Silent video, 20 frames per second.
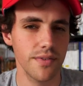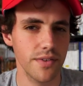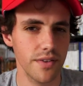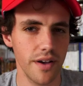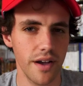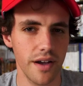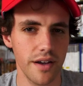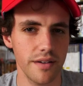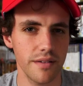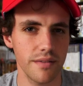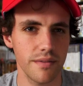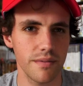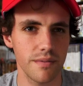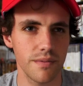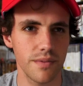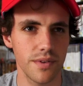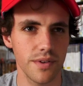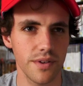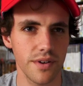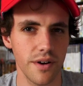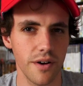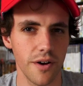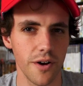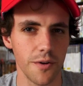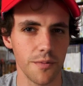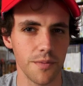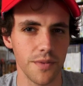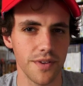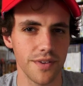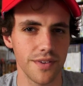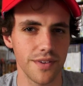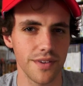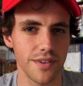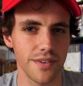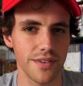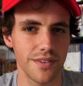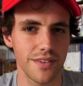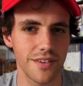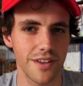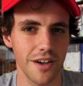so I sort of hope this is